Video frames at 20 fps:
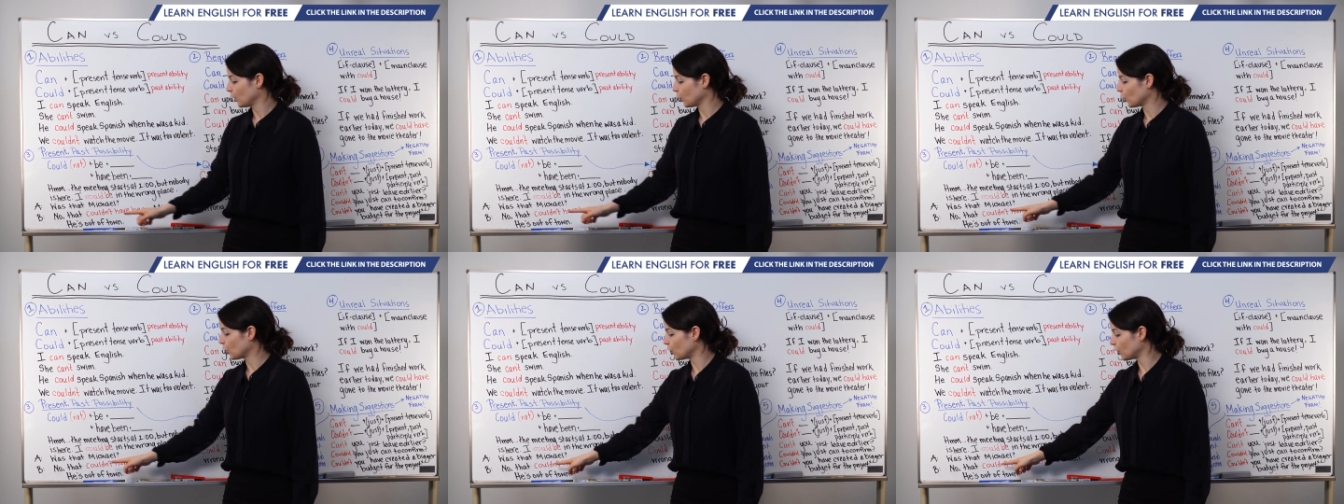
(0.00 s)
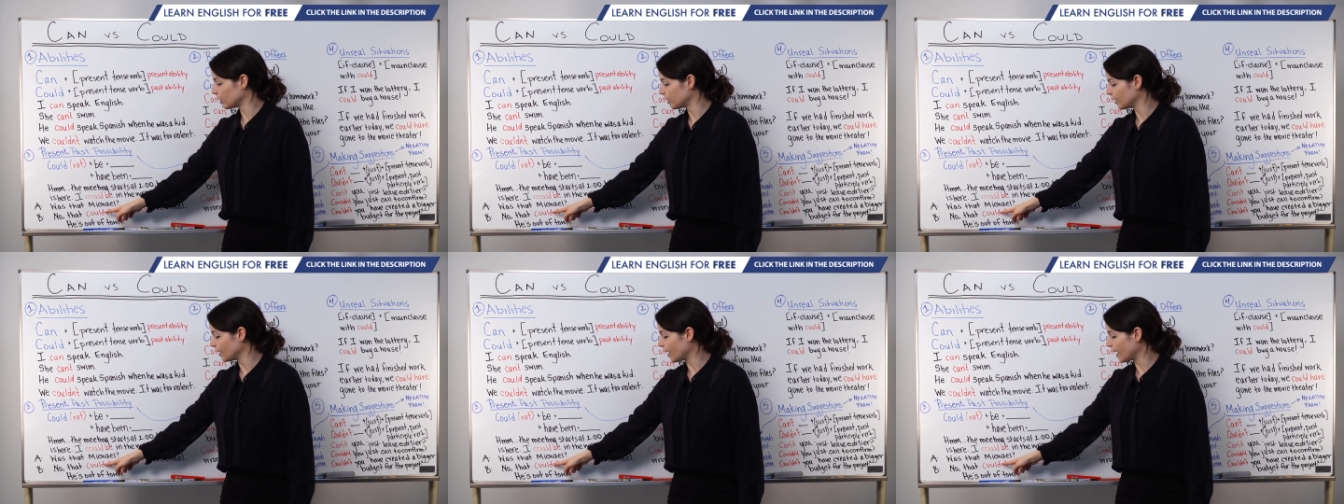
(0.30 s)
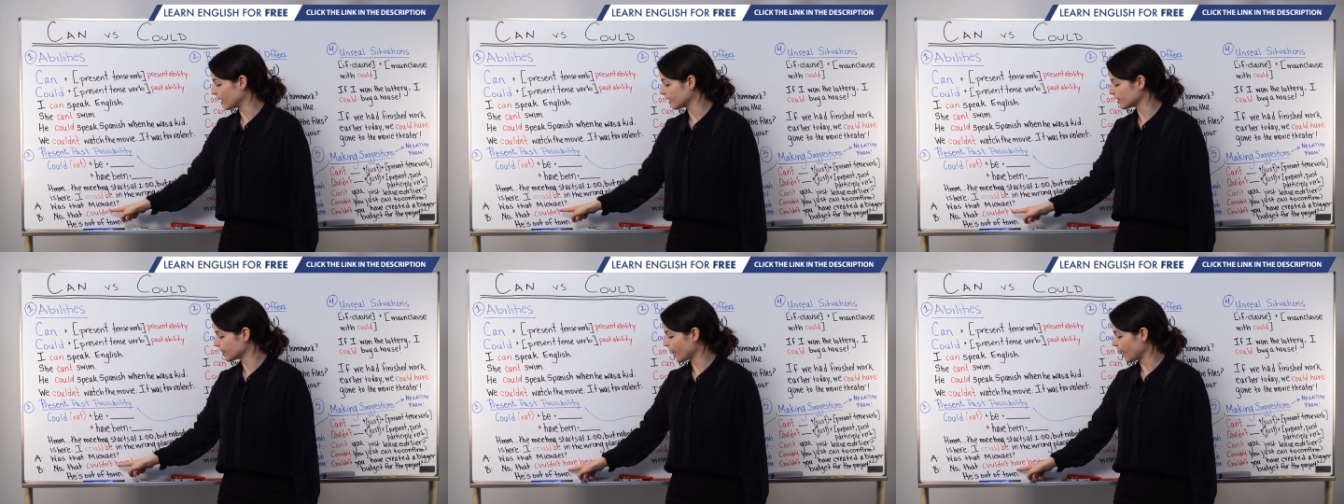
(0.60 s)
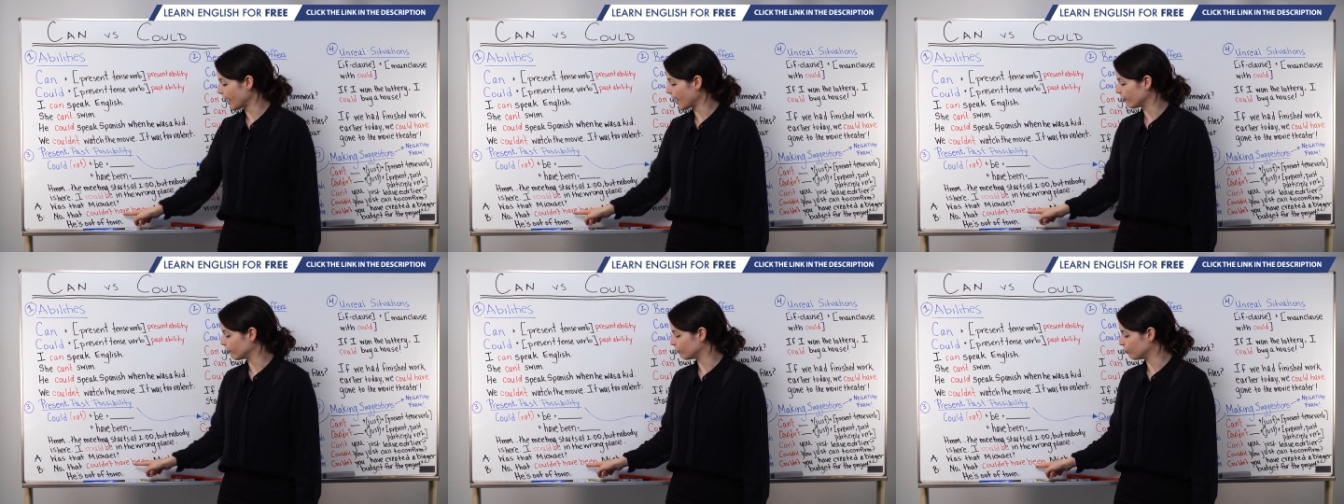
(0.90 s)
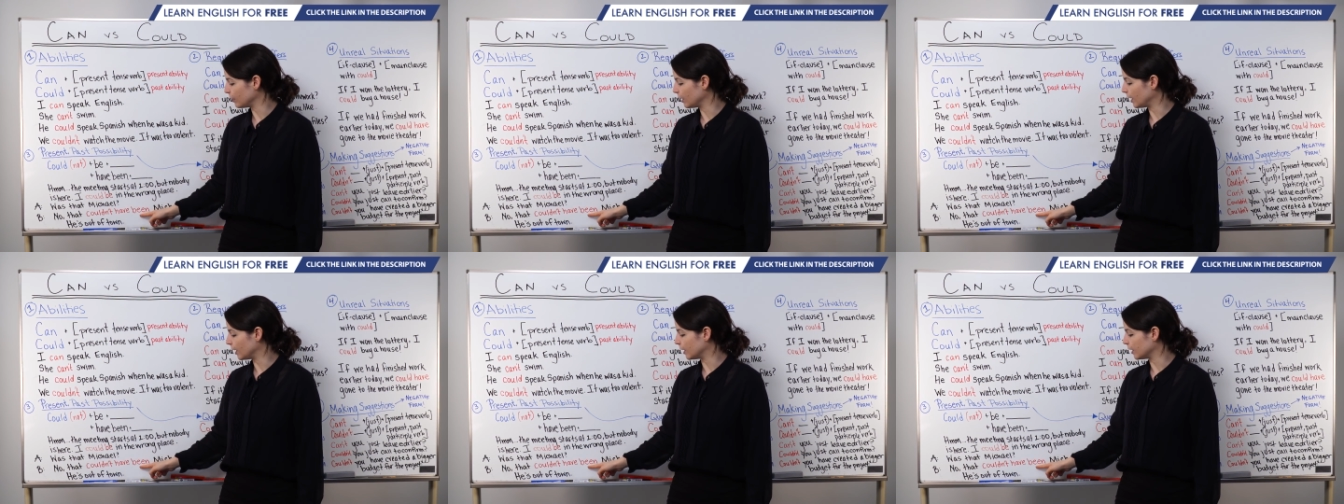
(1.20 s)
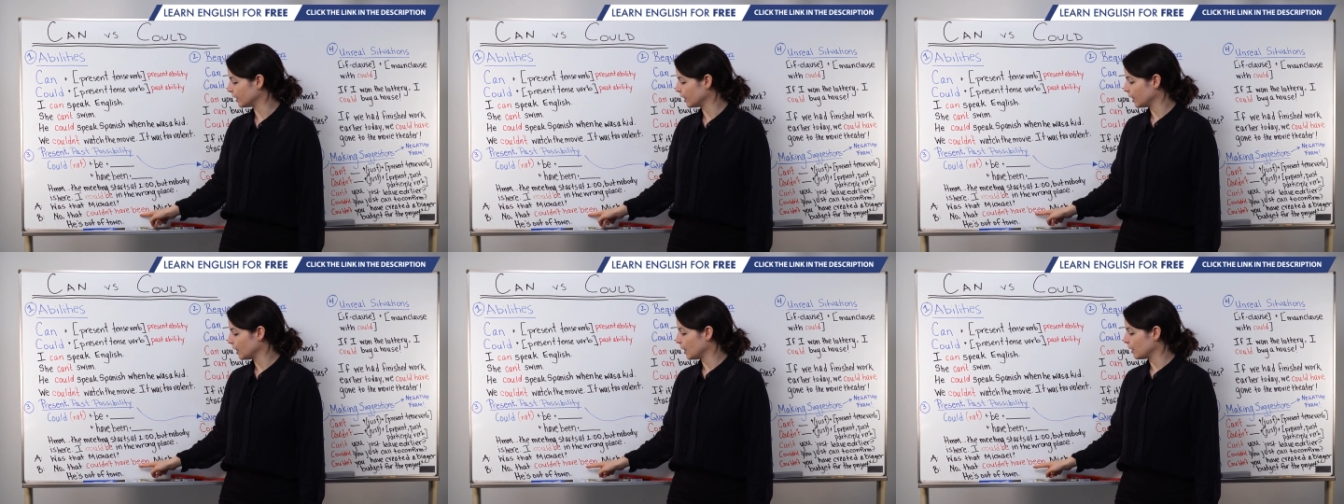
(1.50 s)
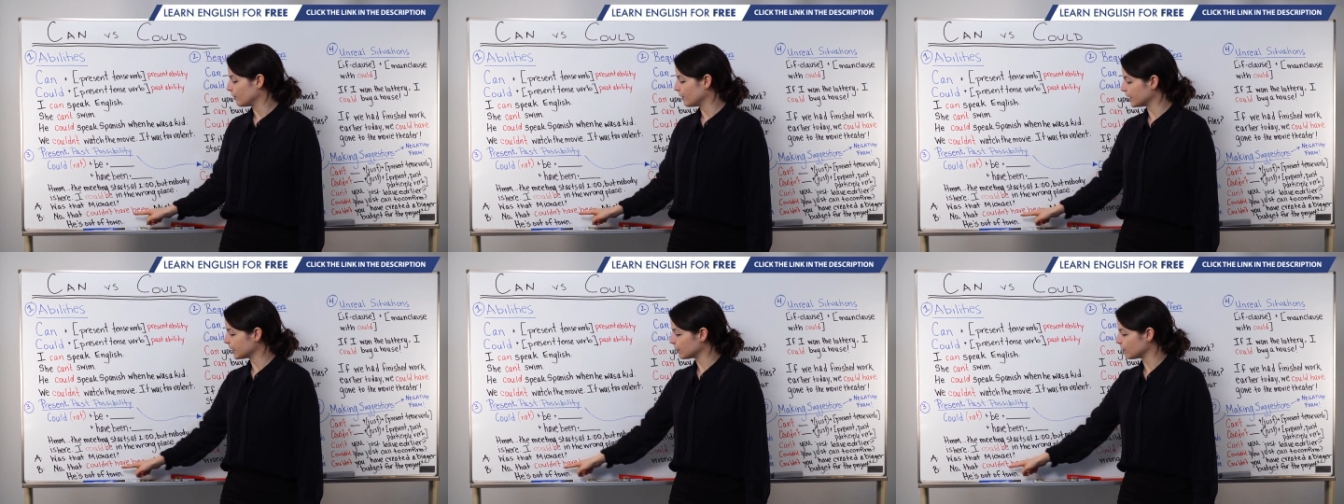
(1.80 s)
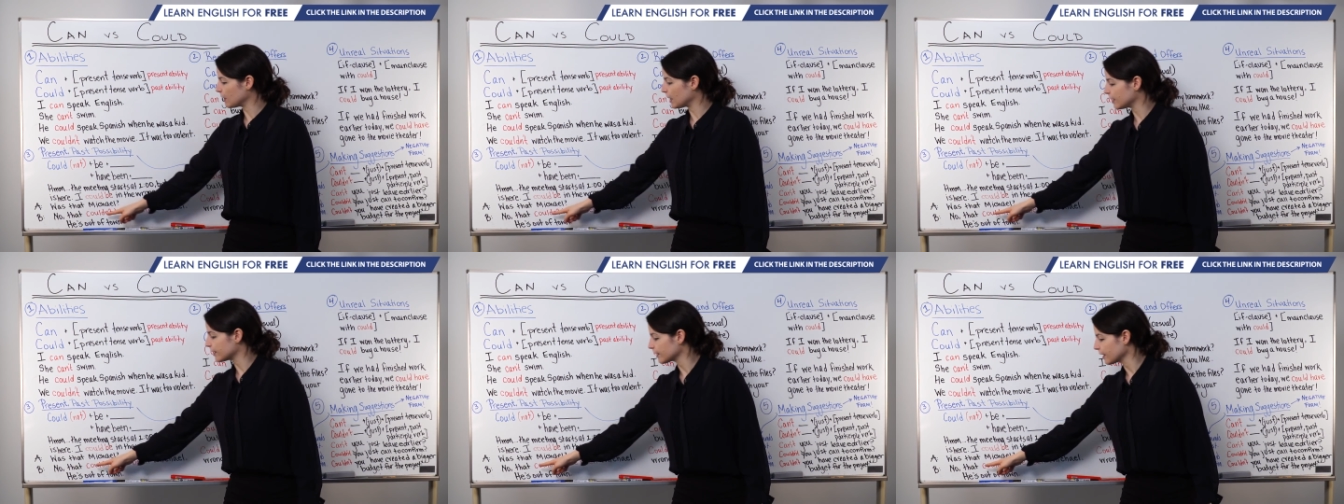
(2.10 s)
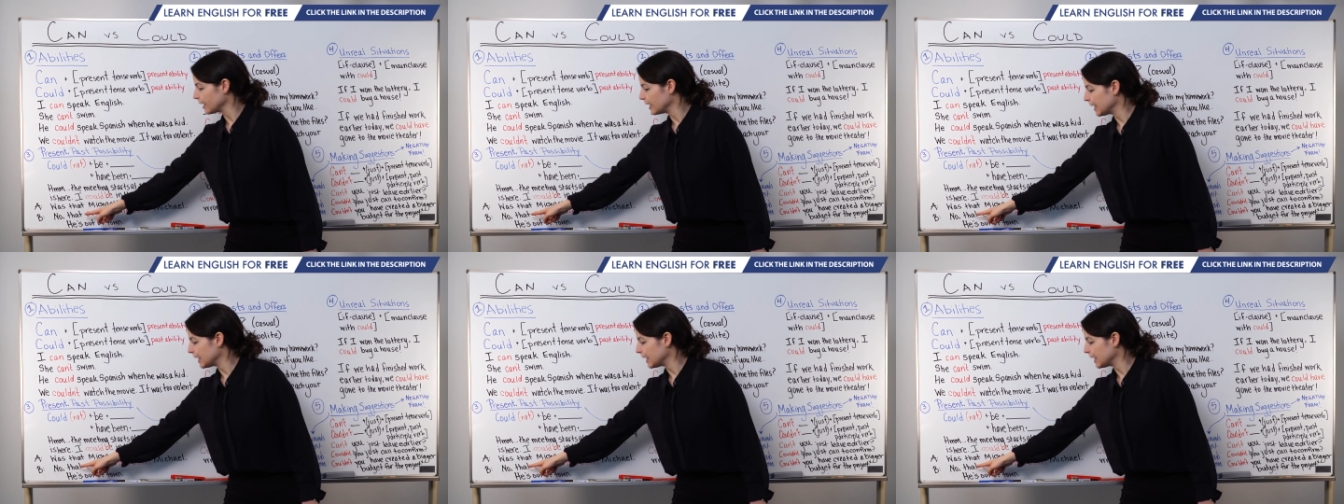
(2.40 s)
Could not have been. This means